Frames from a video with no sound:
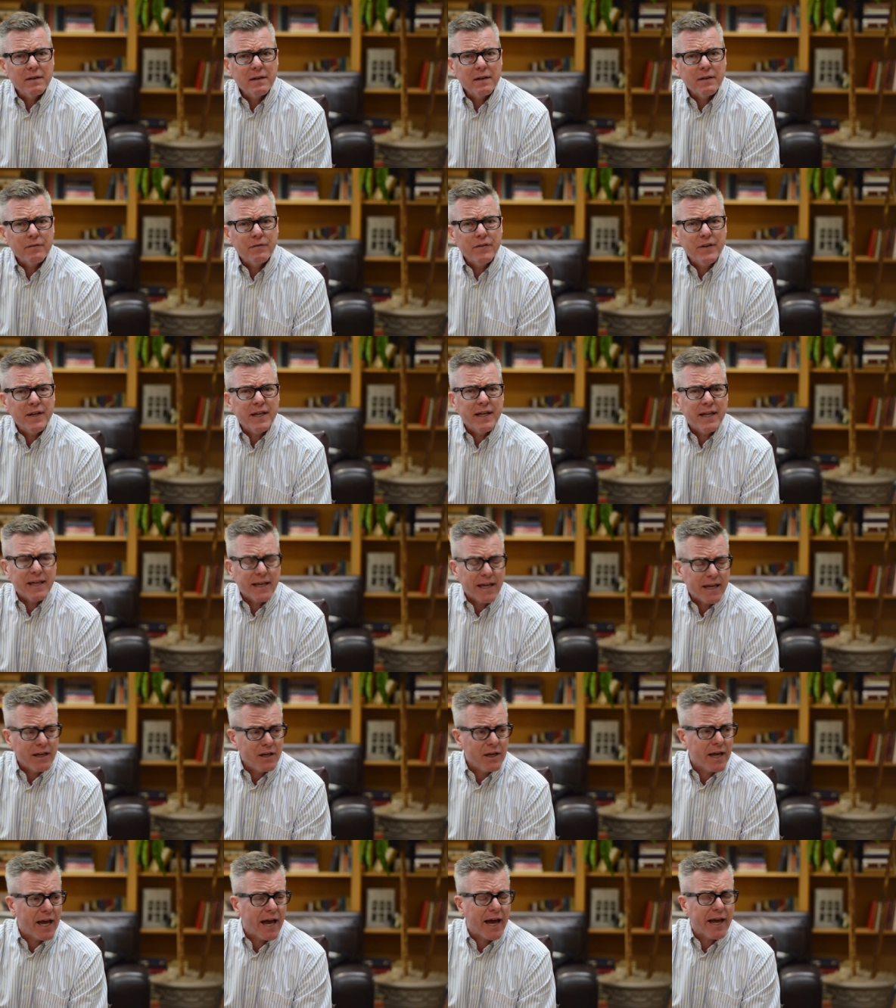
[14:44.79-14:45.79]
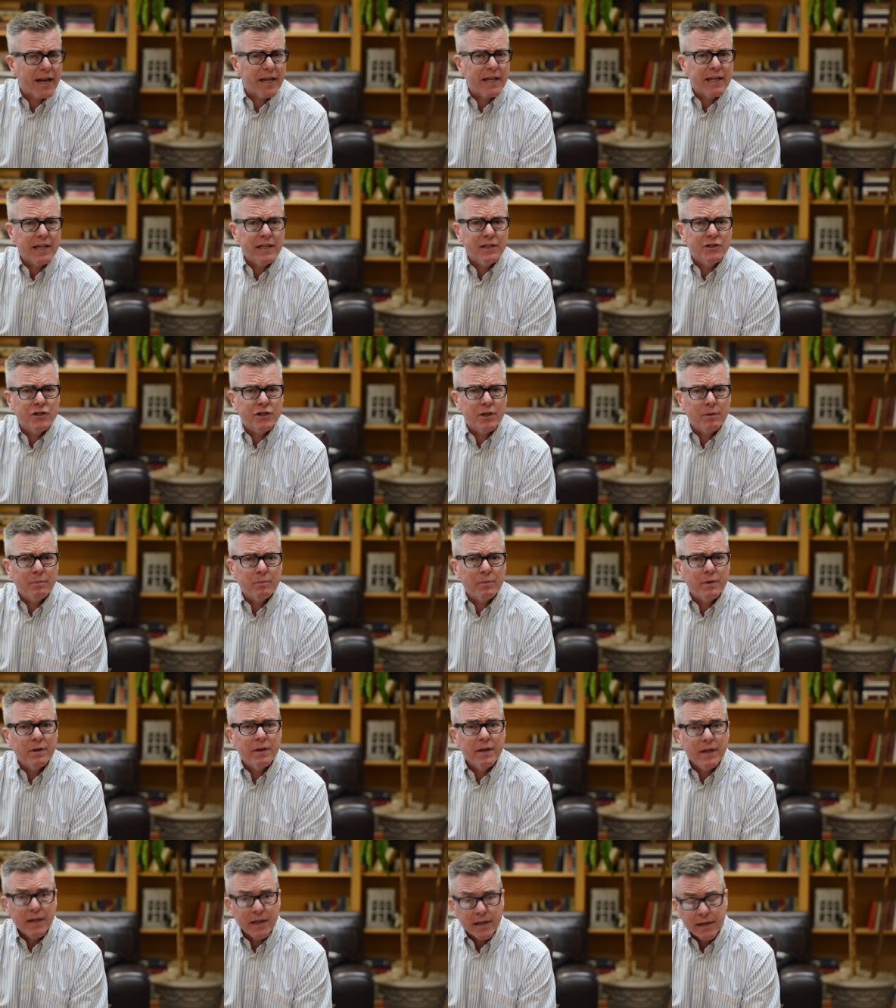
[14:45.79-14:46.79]
If He can get you out of Egypt,
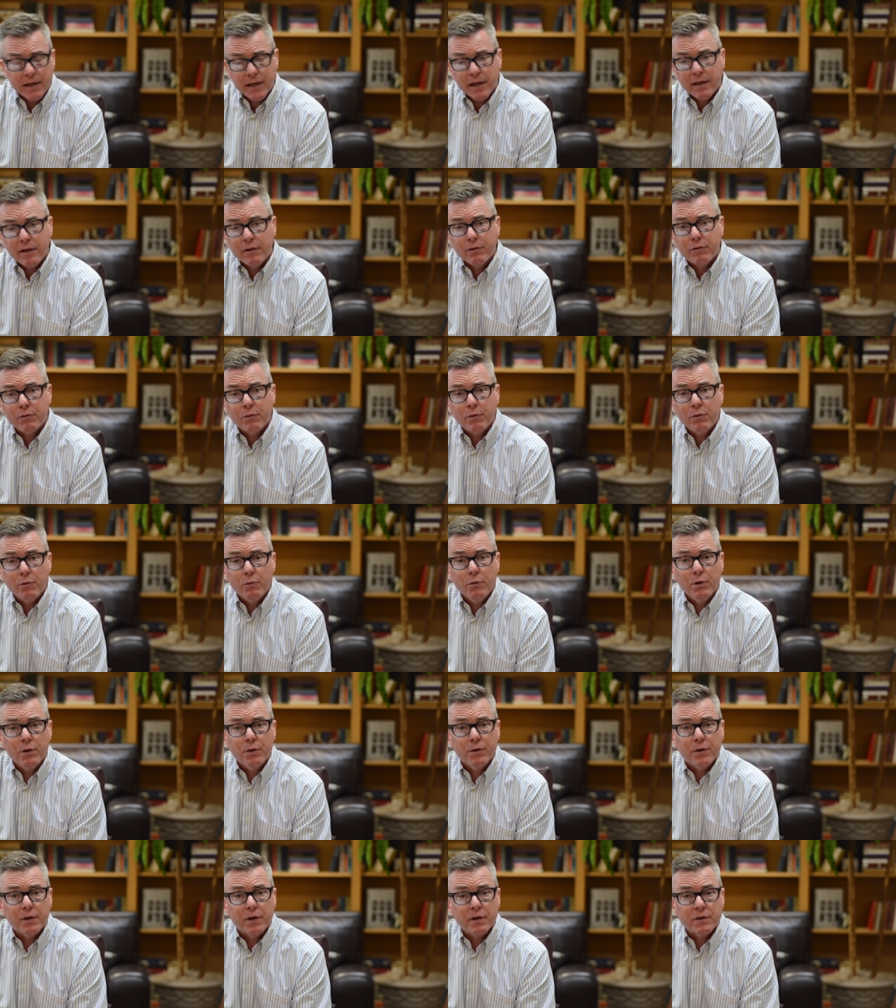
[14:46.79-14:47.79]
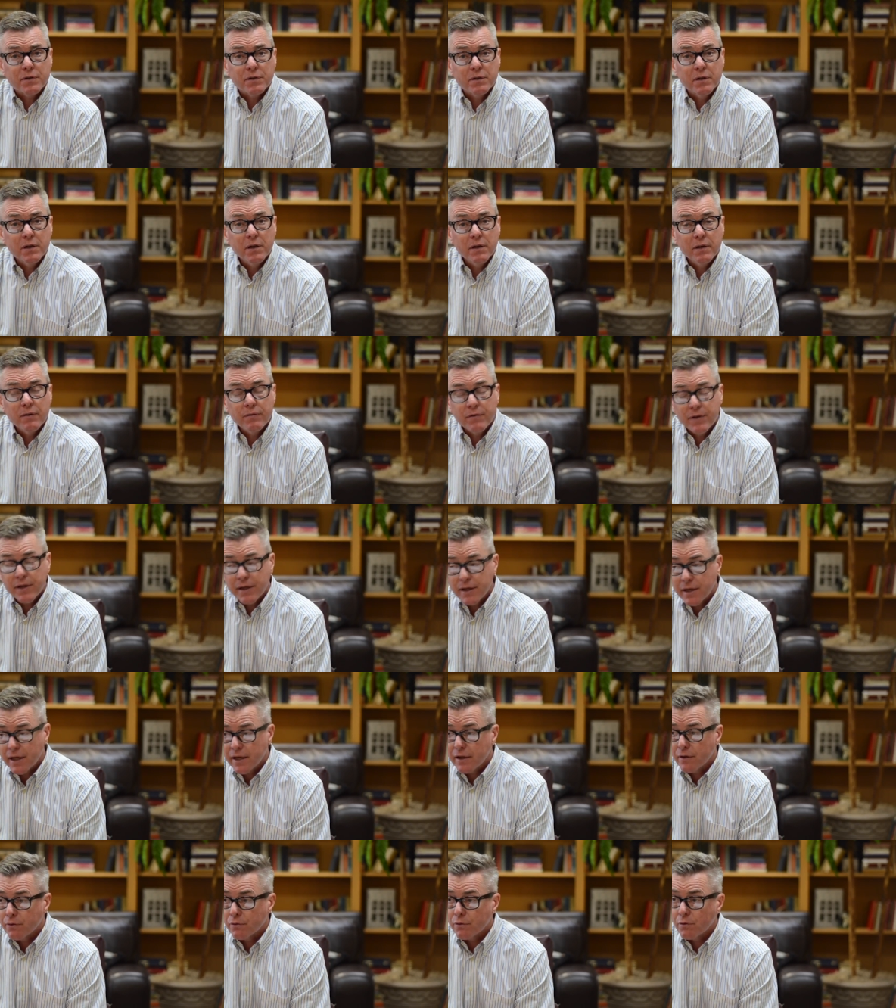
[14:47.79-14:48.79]
He can get you through the wilderness. If He can
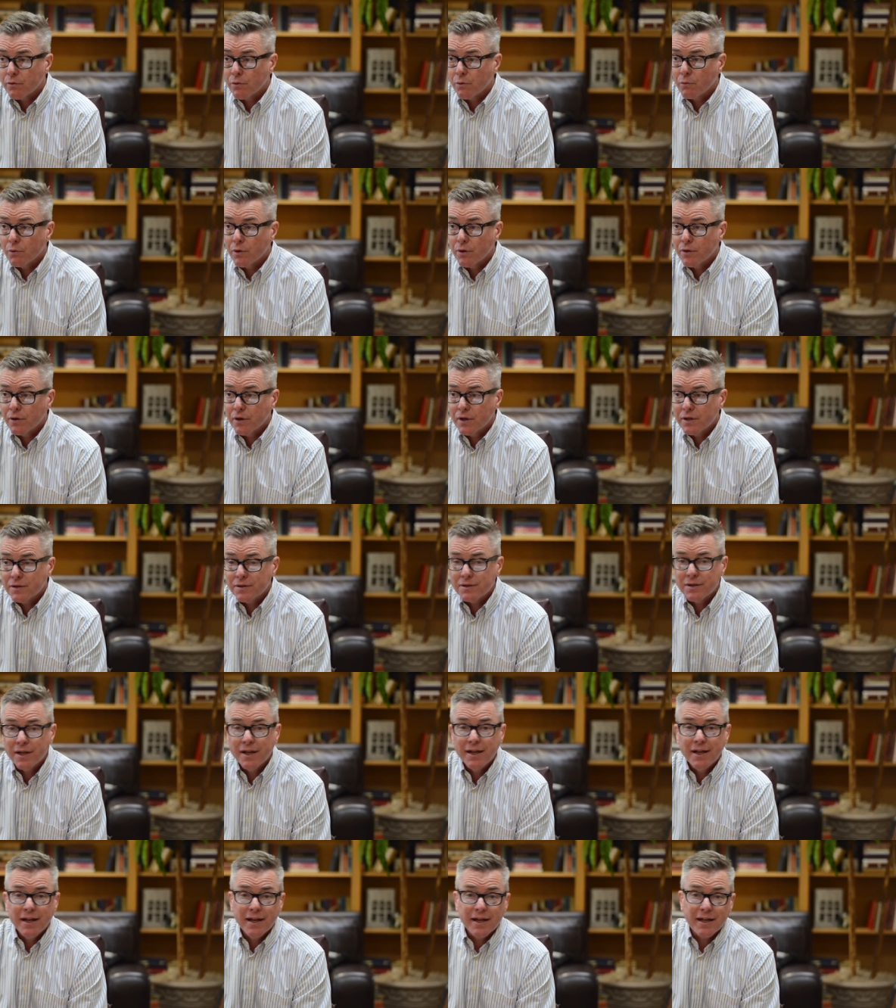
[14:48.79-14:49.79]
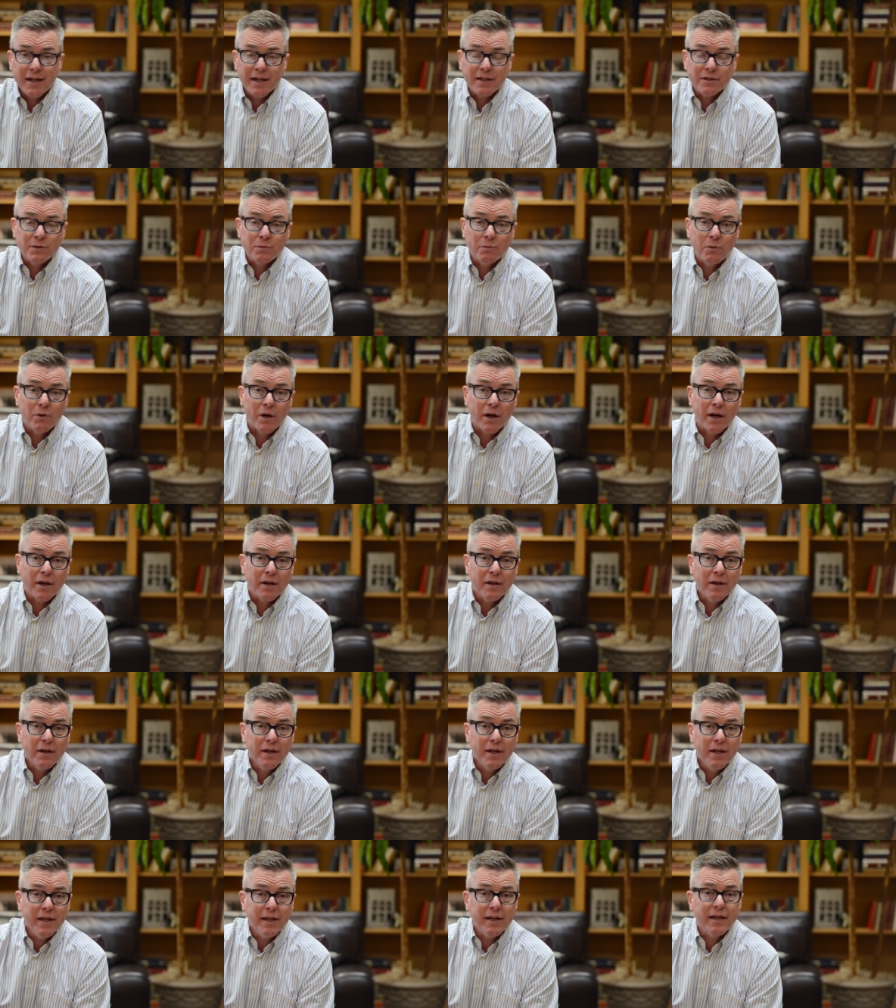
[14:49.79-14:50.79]
get you through the wilderness, guess what?
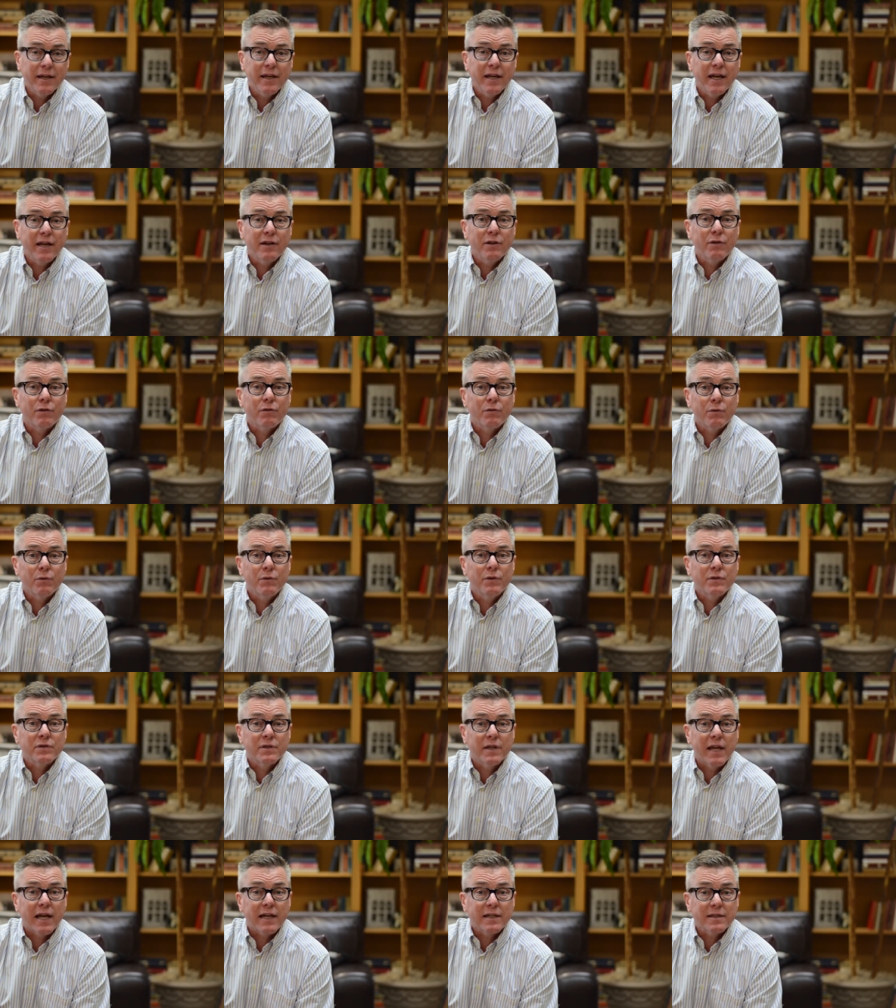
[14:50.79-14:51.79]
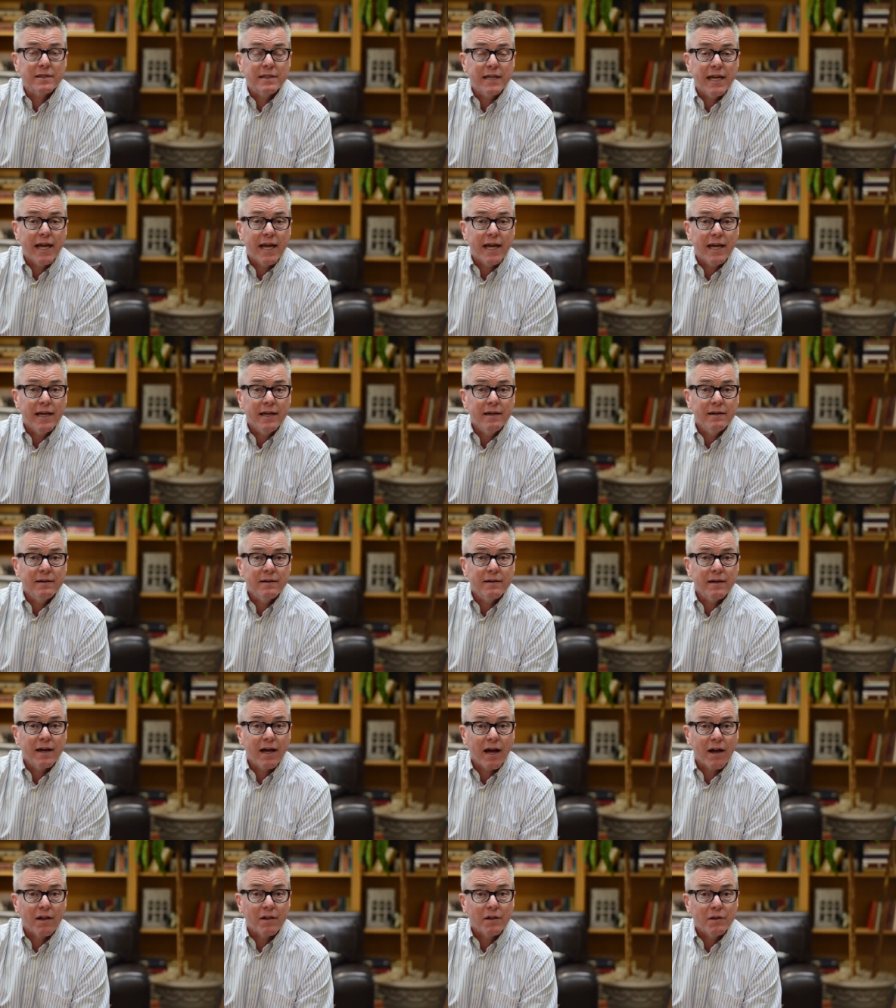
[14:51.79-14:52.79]
He can get you through this next day.
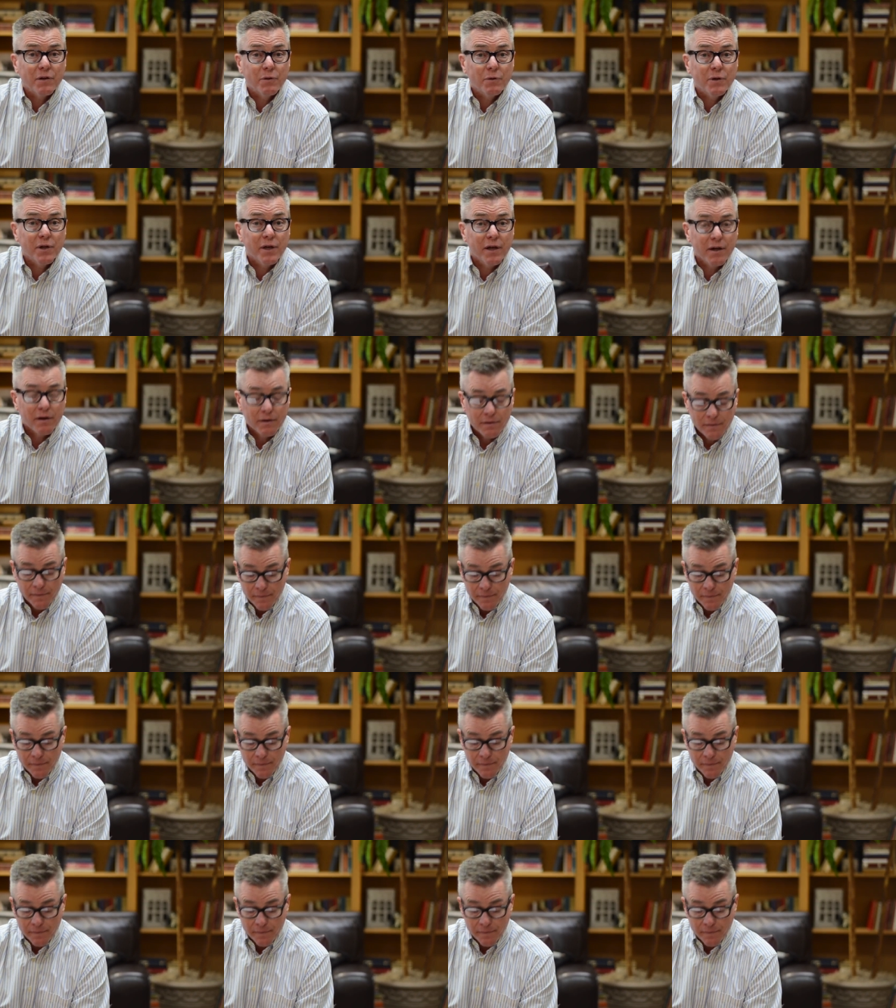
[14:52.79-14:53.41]
Hallelujah.